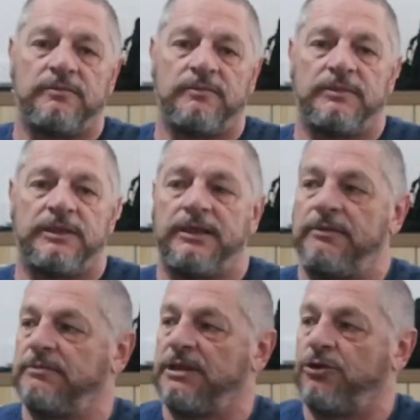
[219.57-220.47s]

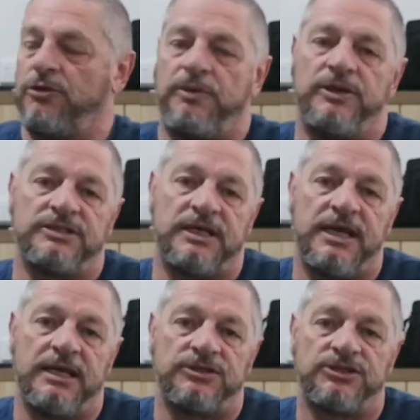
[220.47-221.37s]
a good piece of
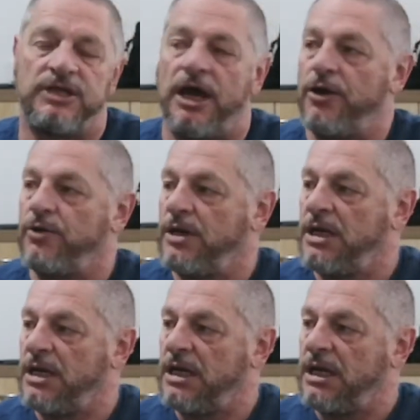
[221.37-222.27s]
kit. So
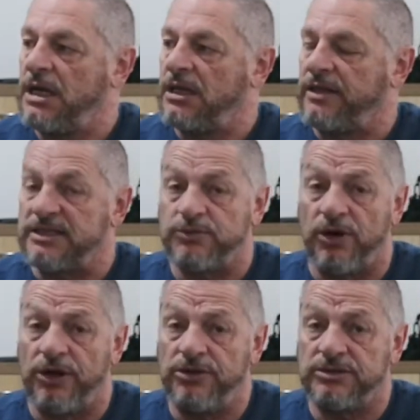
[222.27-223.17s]
that's what
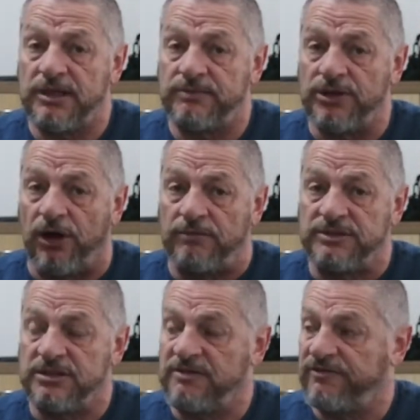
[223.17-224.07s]
I use
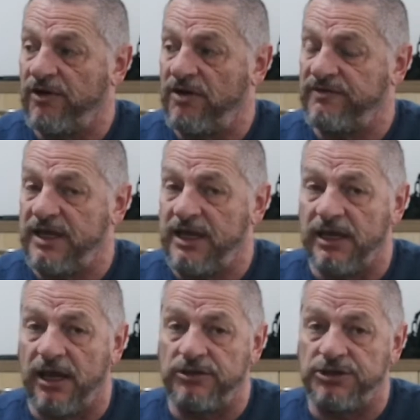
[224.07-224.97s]
sometimes, the 5
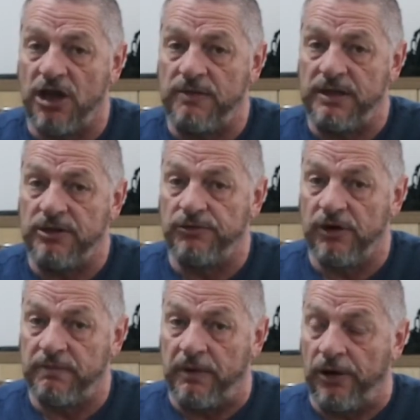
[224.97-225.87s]
kilo Joby
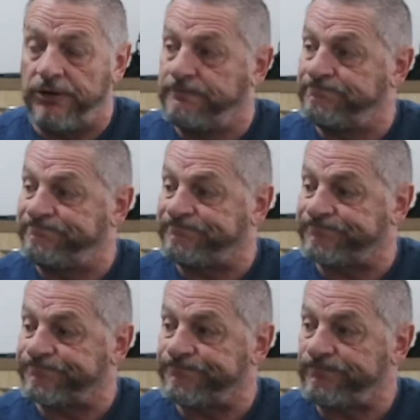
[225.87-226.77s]
Gorillapod,
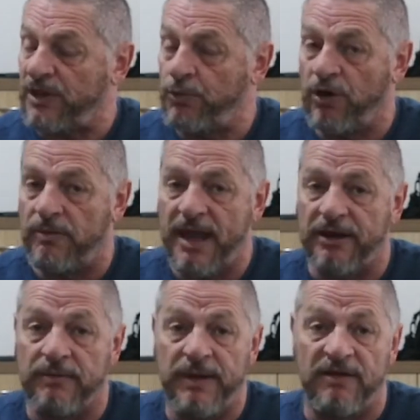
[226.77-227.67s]
when I'm out
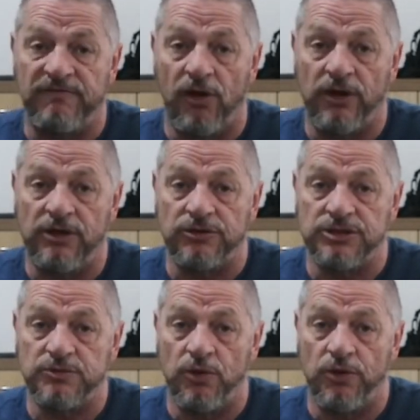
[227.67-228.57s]
and about vlogging or
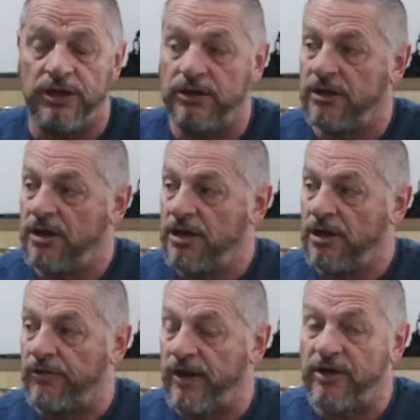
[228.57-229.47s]
just walking
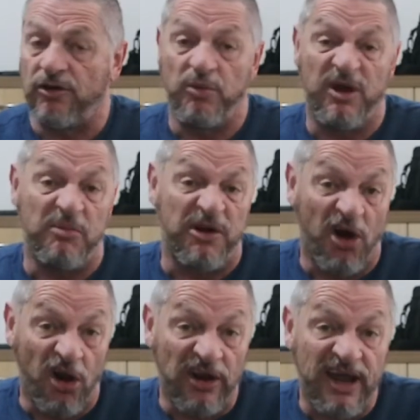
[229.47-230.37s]
around, or when I'm on
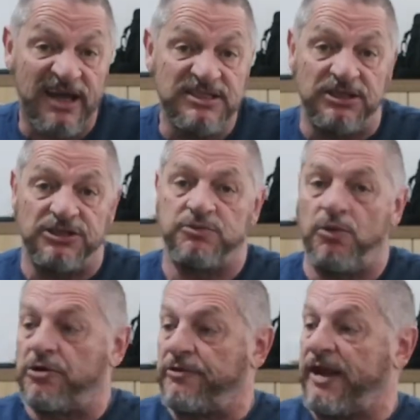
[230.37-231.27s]
holidays, you can just
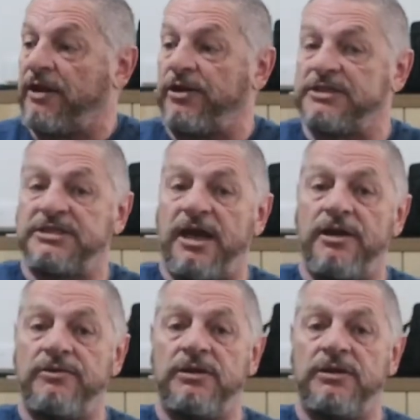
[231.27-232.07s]
walk around like so.